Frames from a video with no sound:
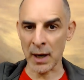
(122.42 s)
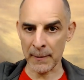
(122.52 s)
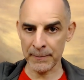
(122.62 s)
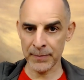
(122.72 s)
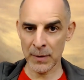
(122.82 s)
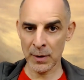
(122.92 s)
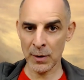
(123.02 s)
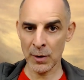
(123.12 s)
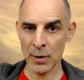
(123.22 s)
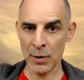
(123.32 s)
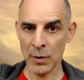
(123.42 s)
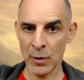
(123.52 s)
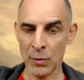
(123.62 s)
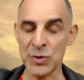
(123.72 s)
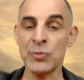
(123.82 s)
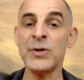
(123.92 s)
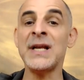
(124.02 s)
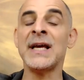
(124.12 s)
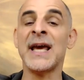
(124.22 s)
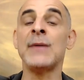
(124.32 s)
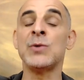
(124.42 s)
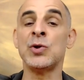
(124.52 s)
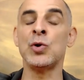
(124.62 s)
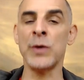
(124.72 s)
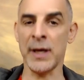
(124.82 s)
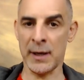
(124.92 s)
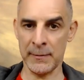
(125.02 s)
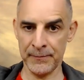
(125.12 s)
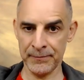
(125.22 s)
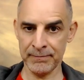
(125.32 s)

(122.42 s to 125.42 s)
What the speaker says: are, what you really came to do here.